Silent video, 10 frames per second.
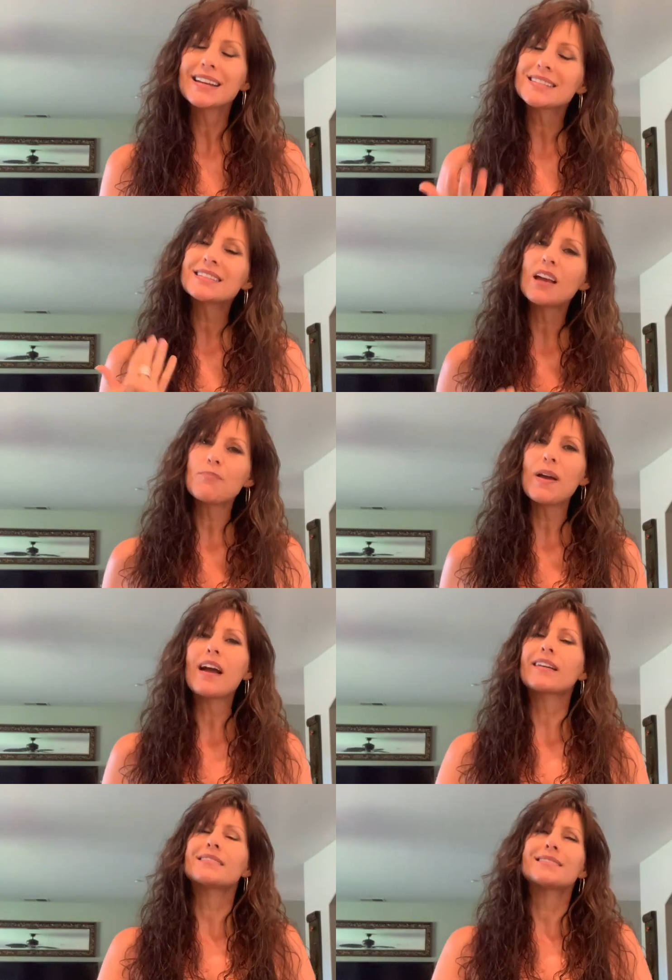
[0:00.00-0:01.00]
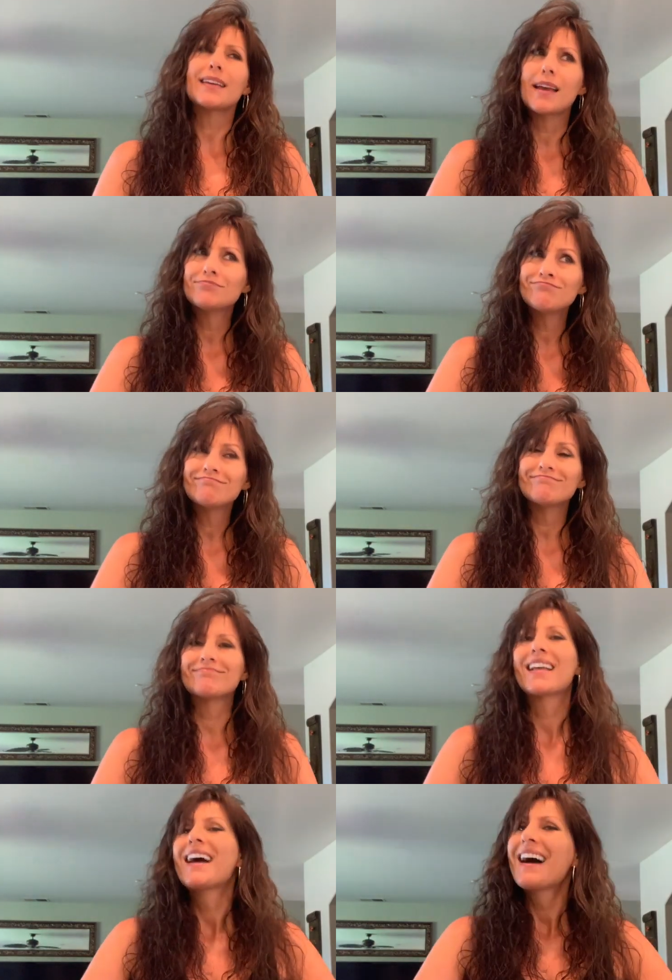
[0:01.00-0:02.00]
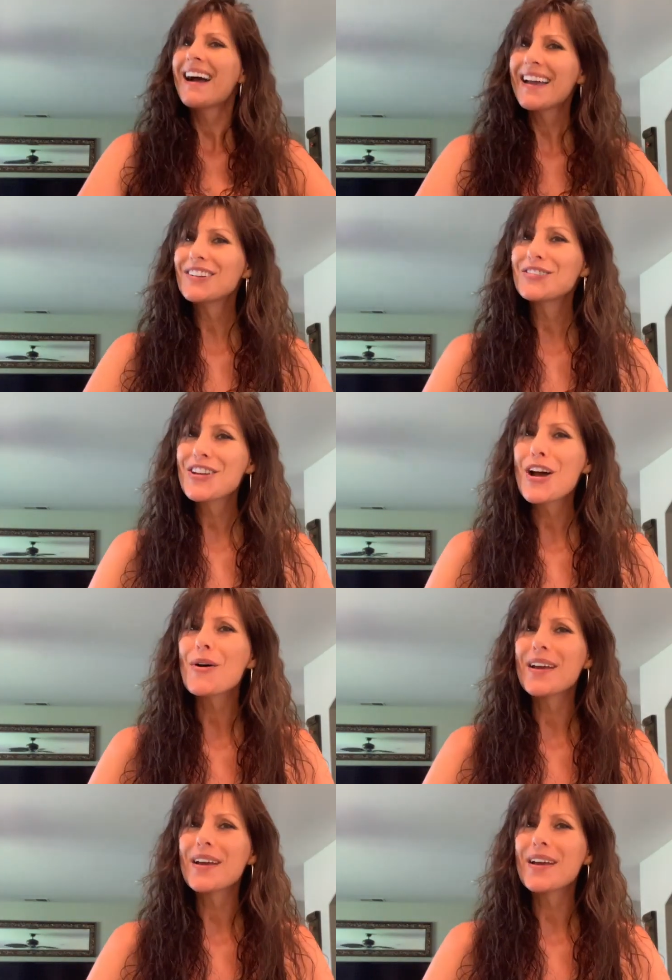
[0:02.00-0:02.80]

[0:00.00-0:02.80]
of step back and say, I don't know.